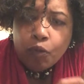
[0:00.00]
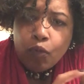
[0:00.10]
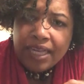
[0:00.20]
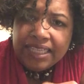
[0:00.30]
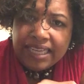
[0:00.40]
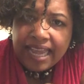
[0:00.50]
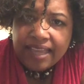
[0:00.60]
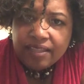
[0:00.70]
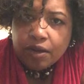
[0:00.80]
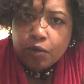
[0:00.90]
One
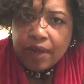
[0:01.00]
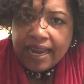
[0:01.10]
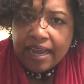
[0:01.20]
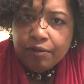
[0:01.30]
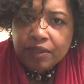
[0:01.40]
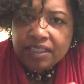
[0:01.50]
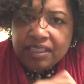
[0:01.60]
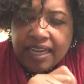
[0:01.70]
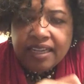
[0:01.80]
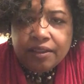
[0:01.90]
day, though, while I was
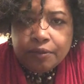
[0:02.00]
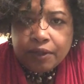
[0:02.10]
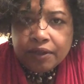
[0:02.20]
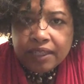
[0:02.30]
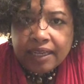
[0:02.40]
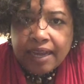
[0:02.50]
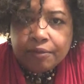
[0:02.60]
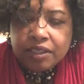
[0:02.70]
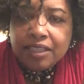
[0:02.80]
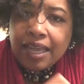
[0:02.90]
studying the word and I
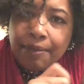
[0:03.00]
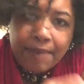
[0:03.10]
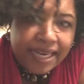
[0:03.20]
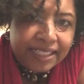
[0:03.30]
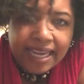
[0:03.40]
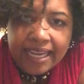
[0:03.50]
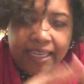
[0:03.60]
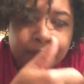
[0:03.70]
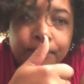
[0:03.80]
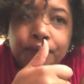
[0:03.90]
was
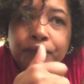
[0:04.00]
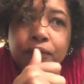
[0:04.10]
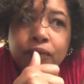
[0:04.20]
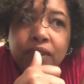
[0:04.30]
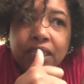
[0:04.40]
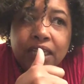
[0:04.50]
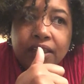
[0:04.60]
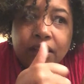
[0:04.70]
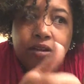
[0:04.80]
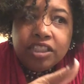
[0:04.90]
meditating,
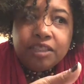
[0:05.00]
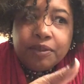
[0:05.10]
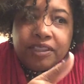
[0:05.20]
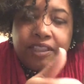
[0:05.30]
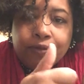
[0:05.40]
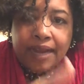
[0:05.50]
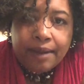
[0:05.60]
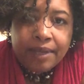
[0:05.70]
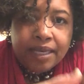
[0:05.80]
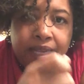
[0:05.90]
the Holy Spirit said,
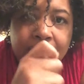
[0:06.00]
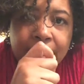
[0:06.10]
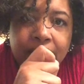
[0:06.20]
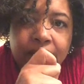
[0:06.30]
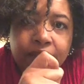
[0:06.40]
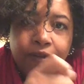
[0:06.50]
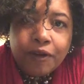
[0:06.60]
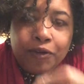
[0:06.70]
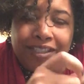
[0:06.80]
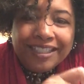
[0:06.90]
Robin, you're
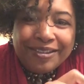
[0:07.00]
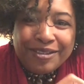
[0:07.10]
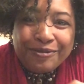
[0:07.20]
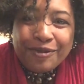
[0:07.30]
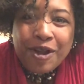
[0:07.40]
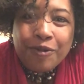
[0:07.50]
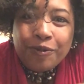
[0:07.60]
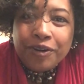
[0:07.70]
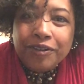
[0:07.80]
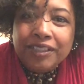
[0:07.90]
focusing on the wrong
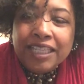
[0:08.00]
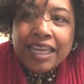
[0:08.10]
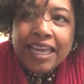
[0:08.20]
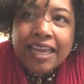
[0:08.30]
words.